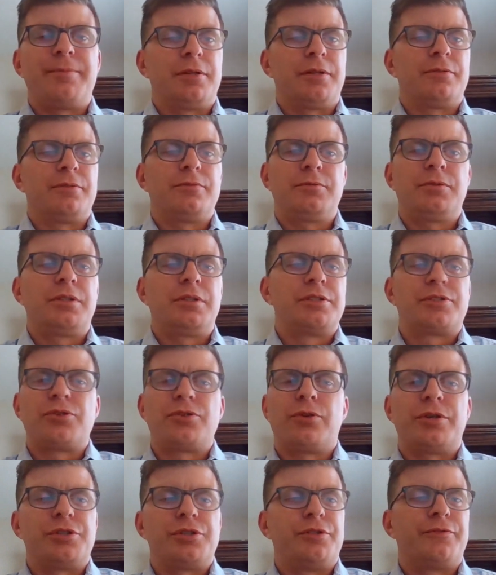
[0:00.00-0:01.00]
but the
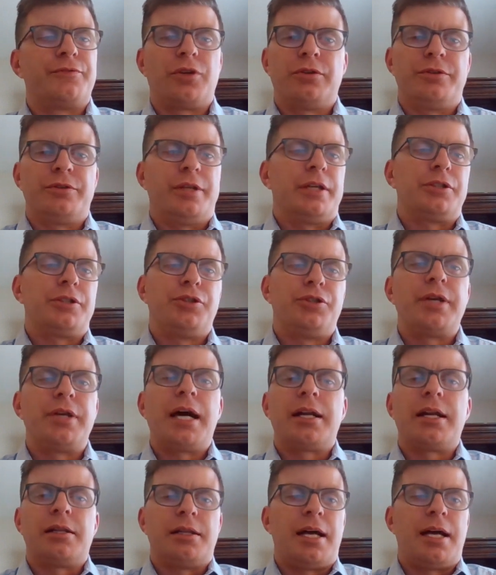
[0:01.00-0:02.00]
stories you've told, like you
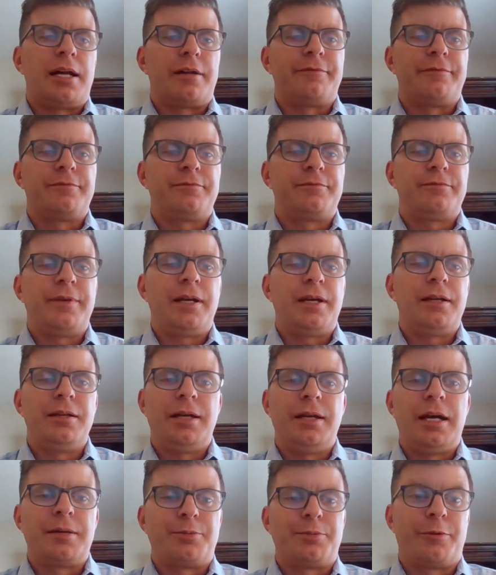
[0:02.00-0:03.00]
got a lot
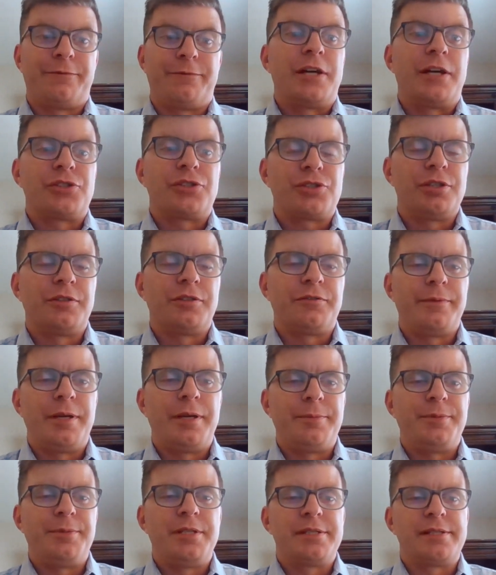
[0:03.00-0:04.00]
out of professionally from
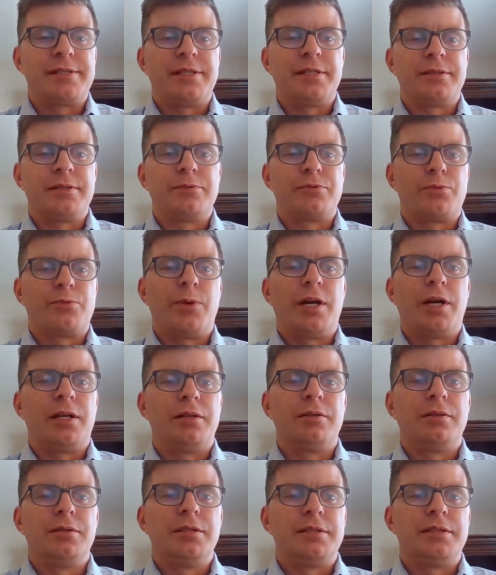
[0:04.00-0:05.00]
APSE as well.